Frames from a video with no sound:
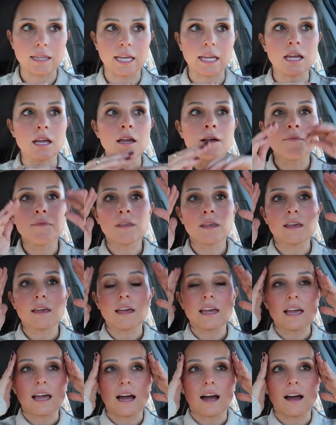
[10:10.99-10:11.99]
Like,
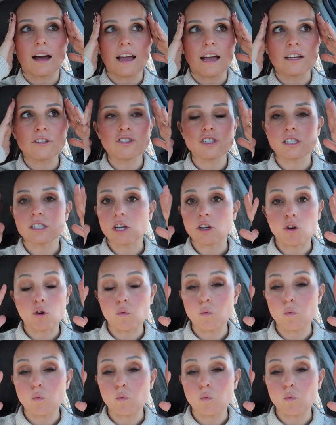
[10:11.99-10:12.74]
just